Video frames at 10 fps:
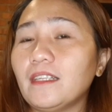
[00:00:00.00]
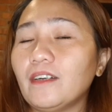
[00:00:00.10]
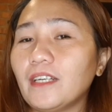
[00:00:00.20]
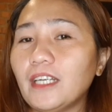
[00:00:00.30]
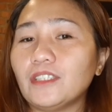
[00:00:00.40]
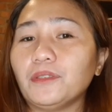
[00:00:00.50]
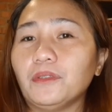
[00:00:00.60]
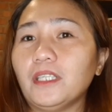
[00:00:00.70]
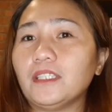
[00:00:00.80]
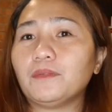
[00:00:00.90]
Okay, so
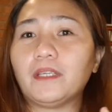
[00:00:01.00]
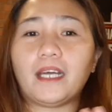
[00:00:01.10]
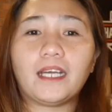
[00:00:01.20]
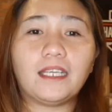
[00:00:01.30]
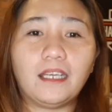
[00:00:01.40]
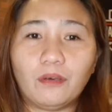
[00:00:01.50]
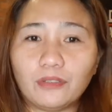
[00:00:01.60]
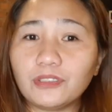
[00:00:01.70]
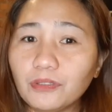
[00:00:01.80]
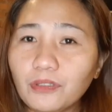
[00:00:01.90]
that is what I did
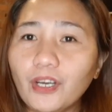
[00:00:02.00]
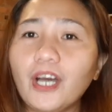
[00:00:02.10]
also.